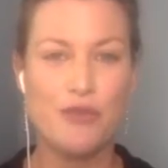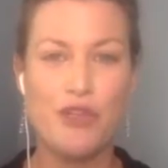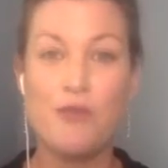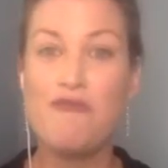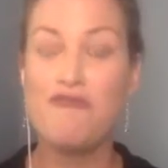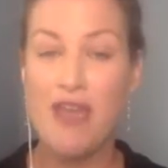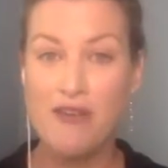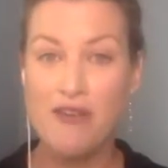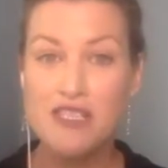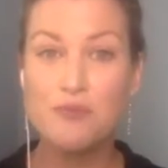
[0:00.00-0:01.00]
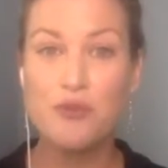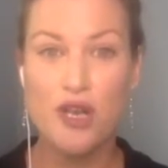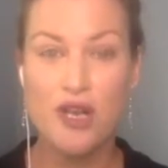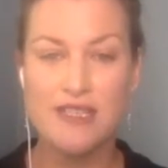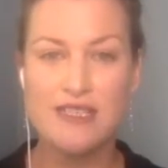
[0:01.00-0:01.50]
And you'll be very
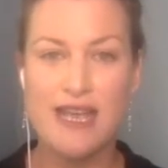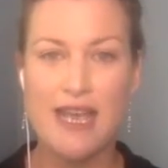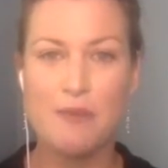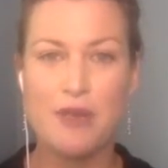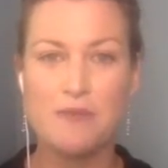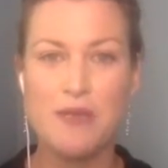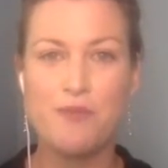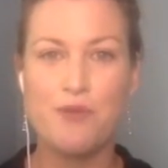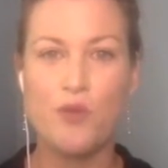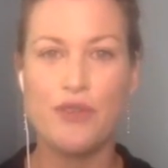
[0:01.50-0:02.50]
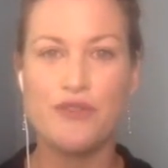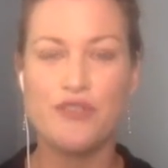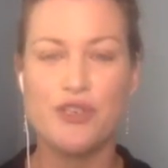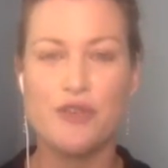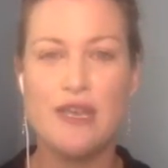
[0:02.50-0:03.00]
surprised how much people want
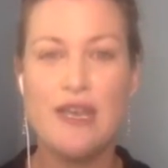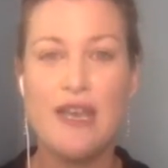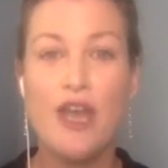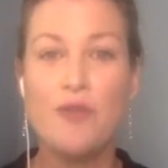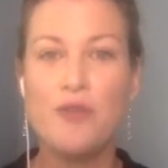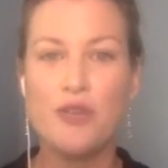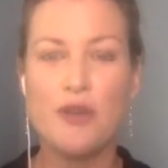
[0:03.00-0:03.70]
to help you.